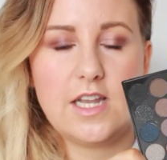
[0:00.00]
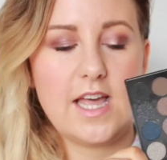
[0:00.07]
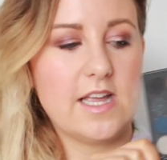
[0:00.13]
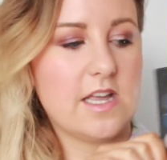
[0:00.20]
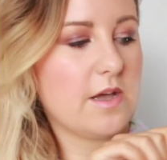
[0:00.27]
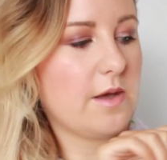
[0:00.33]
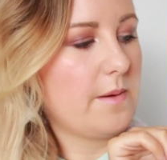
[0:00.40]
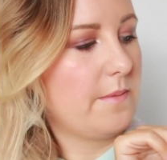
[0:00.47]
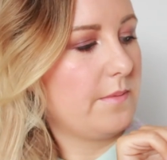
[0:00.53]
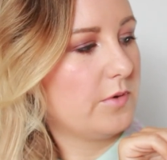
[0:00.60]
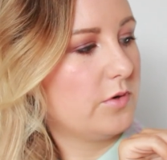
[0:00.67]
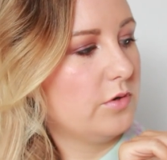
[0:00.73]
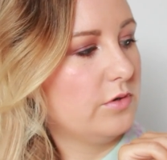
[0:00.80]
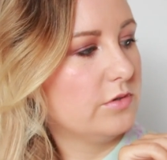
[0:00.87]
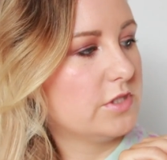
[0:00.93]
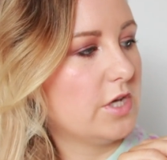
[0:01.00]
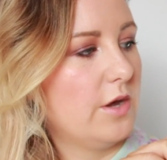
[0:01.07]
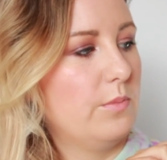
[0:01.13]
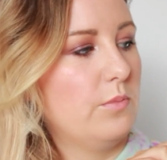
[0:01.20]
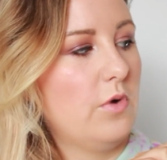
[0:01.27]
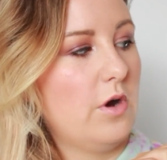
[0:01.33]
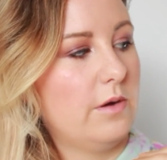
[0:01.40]
like cool
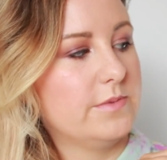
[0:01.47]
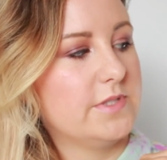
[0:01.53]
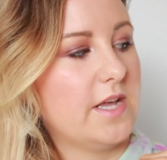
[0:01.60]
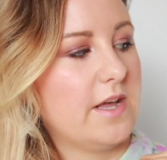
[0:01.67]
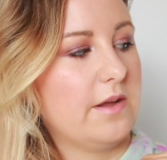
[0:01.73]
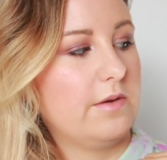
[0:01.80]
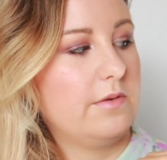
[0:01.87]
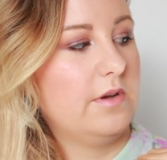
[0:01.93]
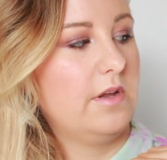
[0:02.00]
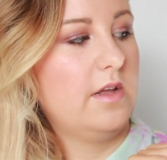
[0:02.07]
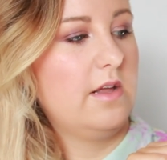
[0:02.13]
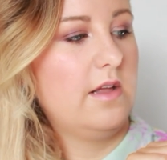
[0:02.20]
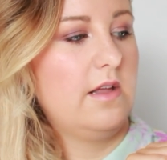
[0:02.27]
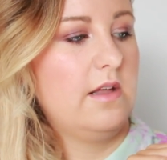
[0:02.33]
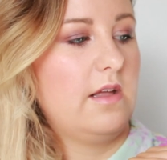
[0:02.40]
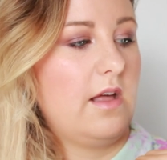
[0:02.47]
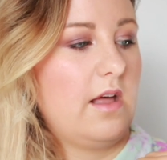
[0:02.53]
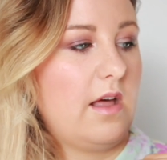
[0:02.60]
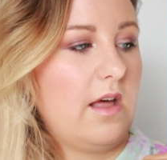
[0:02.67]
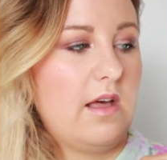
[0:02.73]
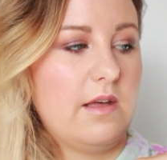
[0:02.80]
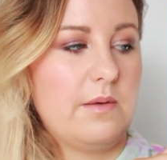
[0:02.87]
tone, warm tone.
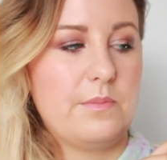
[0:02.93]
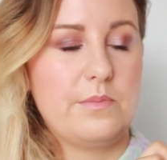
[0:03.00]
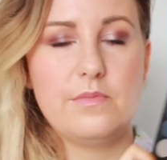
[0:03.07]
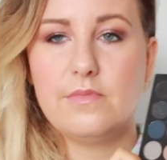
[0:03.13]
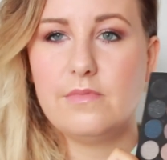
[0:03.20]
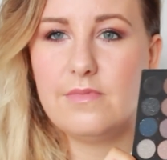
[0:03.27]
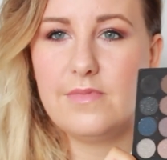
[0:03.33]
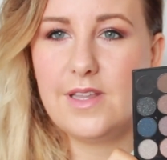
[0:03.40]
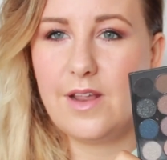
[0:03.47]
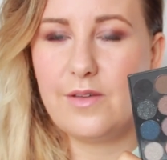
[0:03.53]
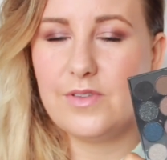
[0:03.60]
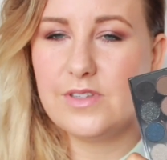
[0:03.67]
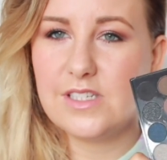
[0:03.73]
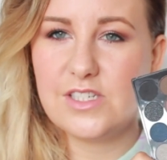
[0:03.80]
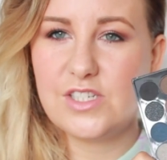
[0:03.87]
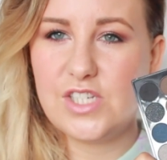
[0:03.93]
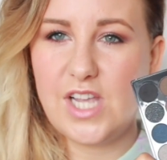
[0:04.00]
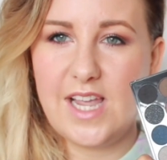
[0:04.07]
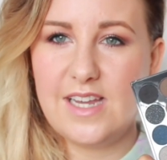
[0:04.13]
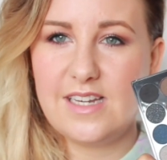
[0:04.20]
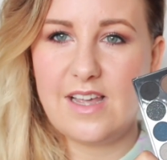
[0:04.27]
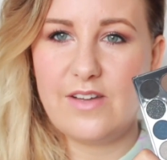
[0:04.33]
Um, you know, there's a
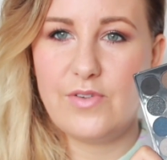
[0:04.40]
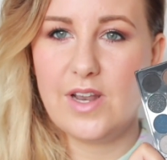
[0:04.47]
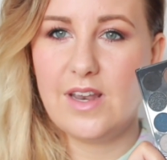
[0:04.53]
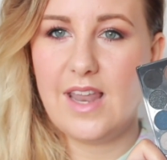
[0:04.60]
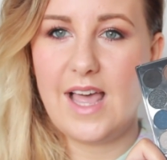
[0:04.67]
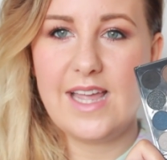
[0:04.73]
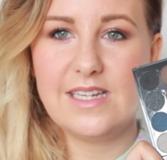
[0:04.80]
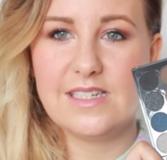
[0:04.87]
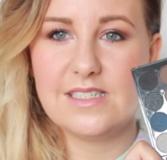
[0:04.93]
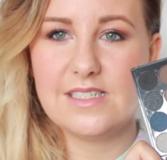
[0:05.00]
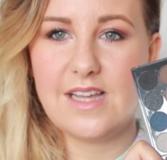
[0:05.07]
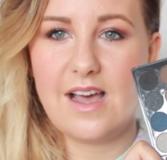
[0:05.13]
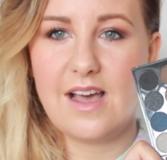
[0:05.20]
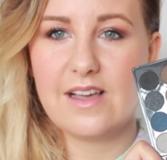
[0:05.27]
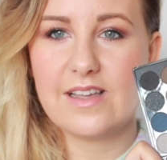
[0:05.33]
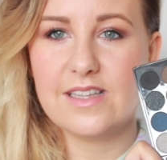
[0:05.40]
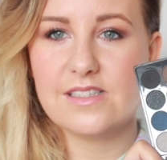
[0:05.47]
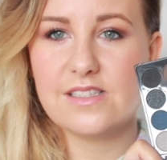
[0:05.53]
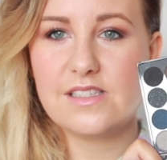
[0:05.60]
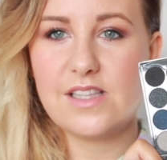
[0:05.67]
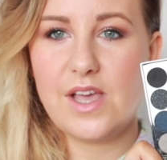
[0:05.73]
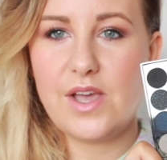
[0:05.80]
shade ever, light and dark.
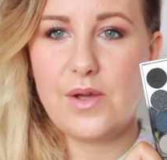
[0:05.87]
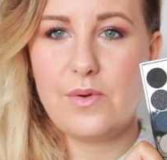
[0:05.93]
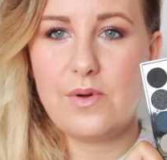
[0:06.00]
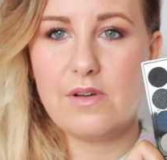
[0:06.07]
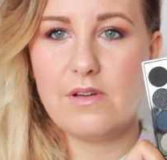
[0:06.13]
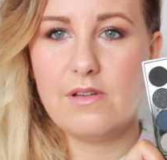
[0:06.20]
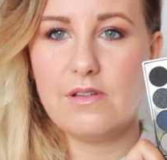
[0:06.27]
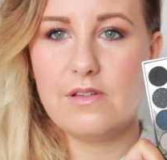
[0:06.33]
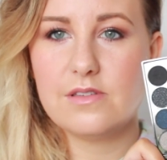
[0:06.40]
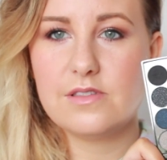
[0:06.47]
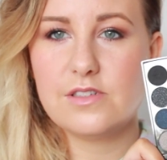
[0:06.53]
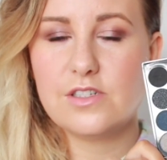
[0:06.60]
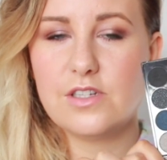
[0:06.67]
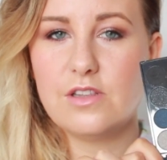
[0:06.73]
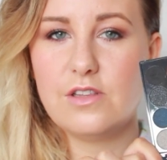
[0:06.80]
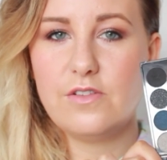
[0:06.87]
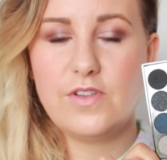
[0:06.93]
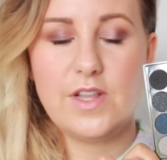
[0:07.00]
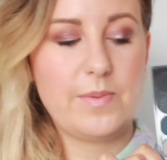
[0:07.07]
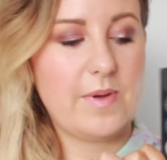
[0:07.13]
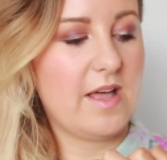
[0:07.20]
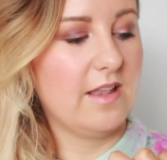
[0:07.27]
It's so... such a
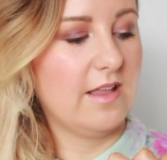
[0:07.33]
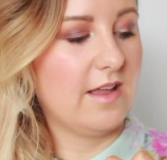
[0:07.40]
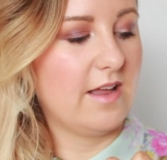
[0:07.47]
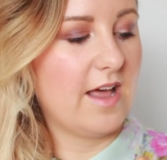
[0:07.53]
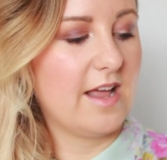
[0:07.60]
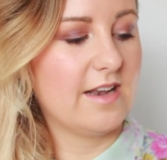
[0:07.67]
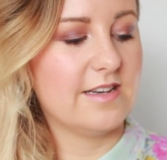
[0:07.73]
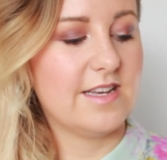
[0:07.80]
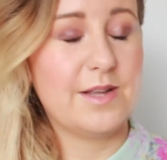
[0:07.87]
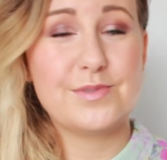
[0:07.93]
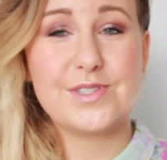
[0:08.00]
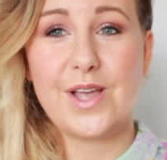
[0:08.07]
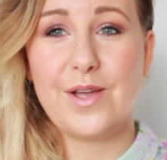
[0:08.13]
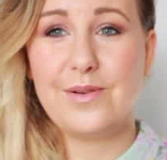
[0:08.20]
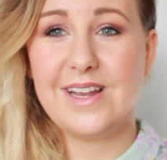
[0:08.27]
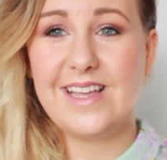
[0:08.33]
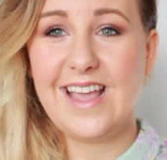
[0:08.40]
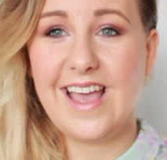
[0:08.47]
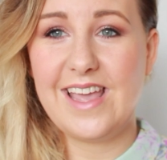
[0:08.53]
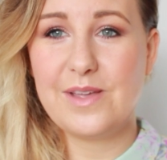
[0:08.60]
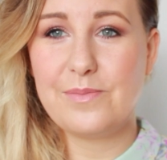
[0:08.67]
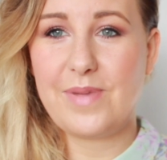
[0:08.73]
lovely palette, and it was
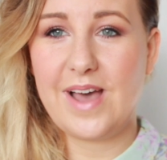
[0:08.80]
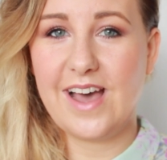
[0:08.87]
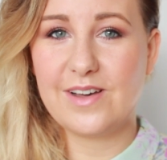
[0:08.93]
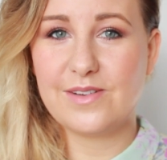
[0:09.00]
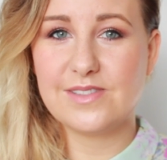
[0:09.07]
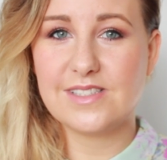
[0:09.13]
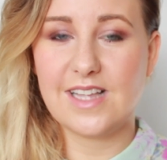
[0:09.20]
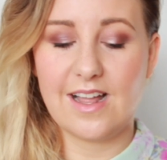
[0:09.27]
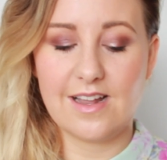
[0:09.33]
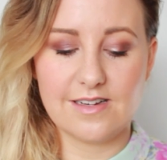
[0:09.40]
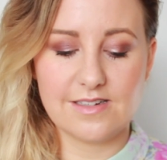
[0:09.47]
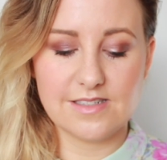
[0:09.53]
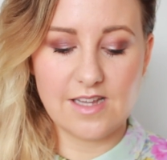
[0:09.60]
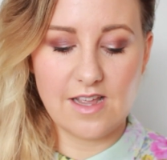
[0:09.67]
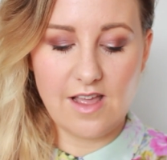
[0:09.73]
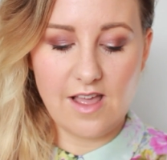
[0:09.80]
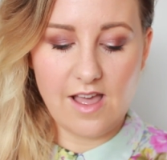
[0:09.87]
only eight pounds, and